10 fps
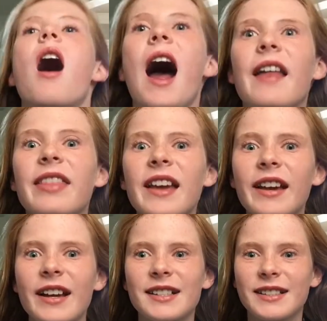I think
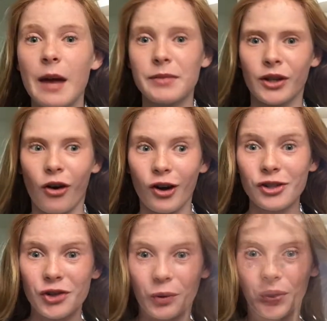it's time to
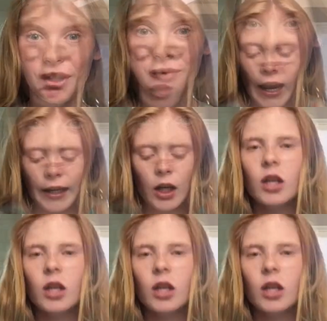contour. I've been online,